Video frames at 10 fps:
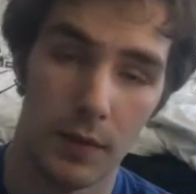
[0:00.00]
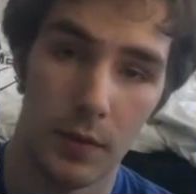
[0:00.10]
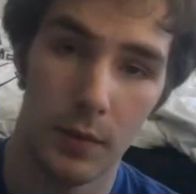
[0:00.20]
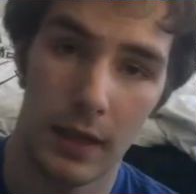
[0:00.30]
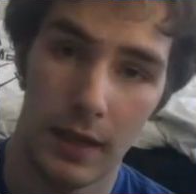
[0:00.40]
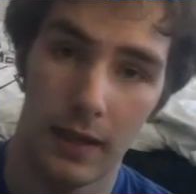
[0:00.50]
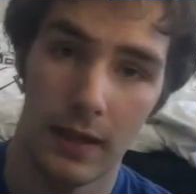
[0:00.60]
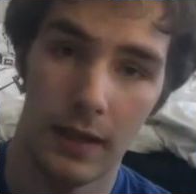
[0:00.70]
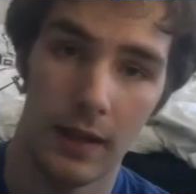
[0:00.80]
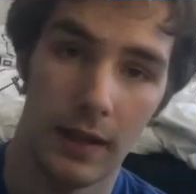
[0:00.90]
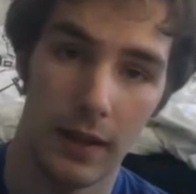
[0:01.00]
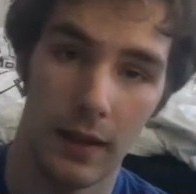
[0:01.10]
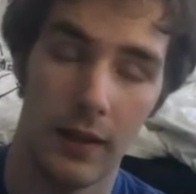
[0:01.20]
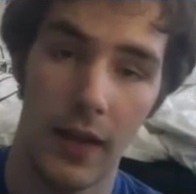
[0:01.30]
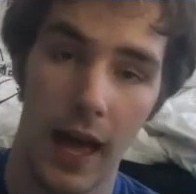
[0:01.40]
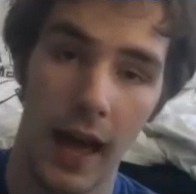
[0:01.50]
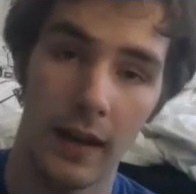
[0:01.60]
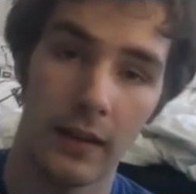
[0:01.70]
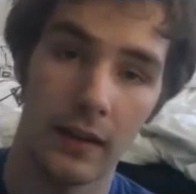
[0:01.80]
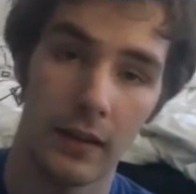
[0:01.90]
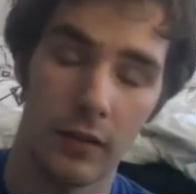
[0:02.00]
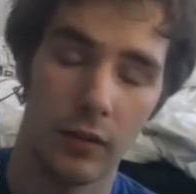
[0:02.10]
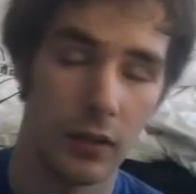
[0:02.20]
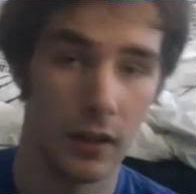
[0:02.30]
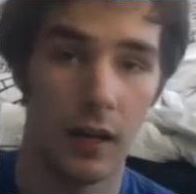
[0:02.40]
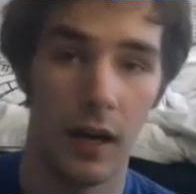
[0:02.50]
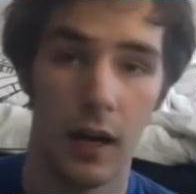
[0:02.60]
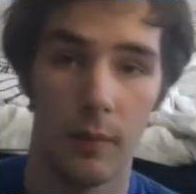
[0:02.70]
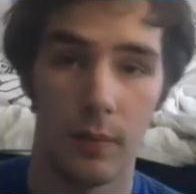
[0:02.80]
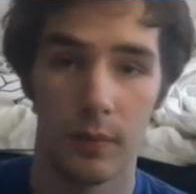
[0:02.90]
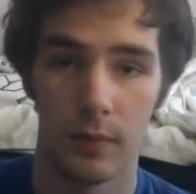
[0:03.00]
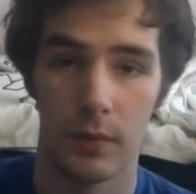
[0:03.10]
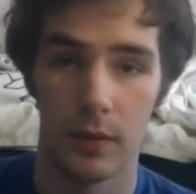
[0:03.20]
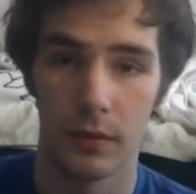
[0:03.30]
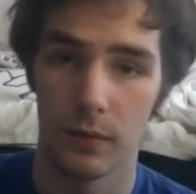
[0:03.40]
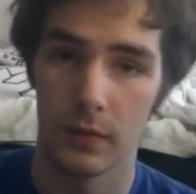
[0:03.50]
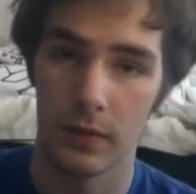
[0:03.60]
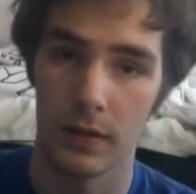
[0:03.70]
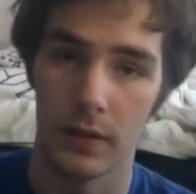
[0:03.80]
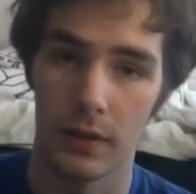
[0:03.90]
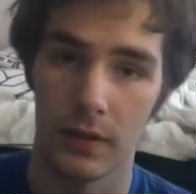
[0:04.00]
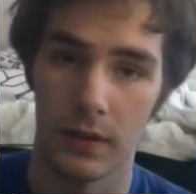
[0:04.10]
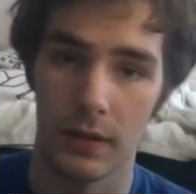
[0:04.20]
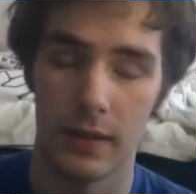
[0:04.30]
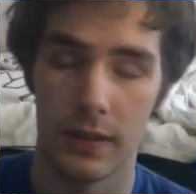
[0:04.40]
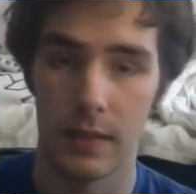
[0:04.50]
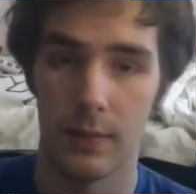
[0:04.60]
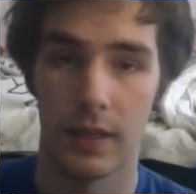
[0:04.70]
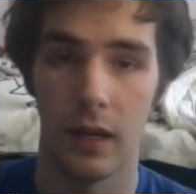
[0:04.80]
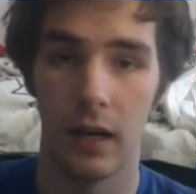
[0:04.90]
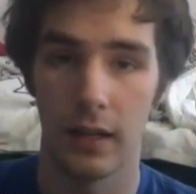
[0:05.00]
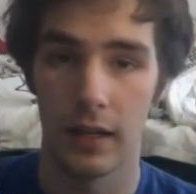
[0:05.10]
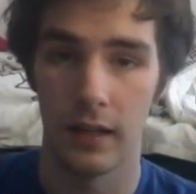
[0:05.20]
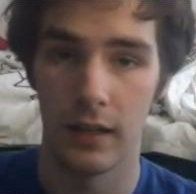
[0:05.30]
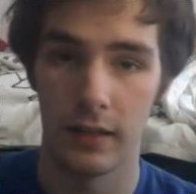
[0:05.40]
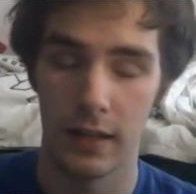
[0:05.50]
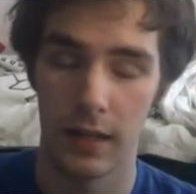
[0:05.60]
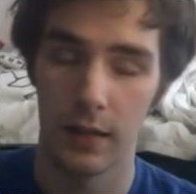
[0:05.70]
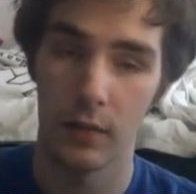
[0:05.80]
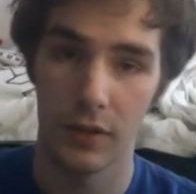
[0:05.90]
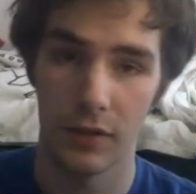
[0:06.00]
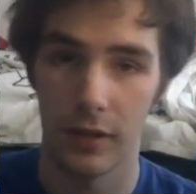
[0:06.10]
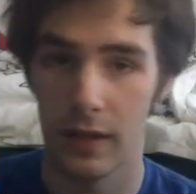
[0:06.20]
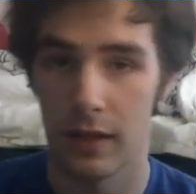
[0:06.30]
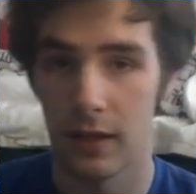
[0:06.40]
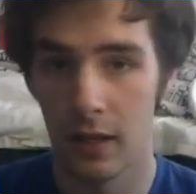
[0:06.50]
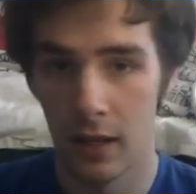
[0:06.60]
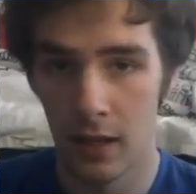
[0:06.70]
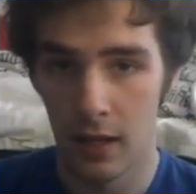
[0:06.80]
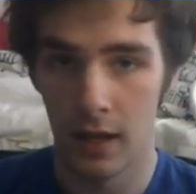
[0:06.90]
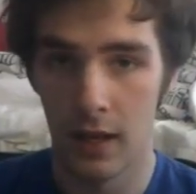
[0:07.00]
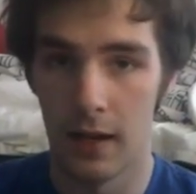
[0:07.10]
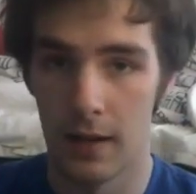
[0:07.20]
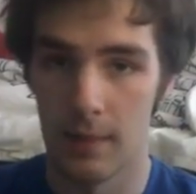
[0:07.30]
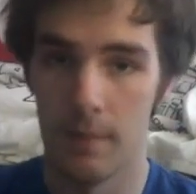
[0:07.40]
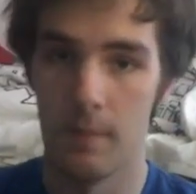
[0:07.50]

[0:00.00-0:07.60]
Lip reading: doing that. If you look up, you'll see me talking and saying what you're reading. The